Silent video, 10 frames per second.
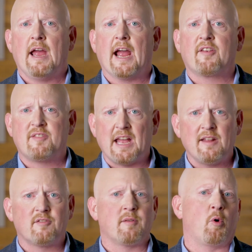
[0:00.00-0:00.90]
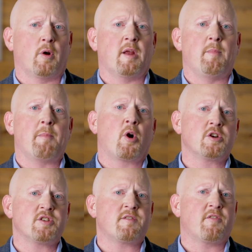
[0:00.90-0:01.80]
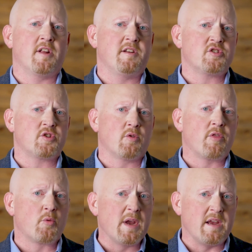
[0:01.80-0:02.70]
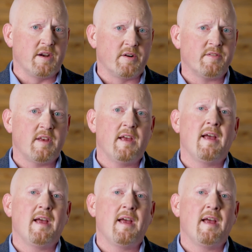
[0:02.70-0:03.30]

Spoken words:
Extended support can be purchased for an additional 3 years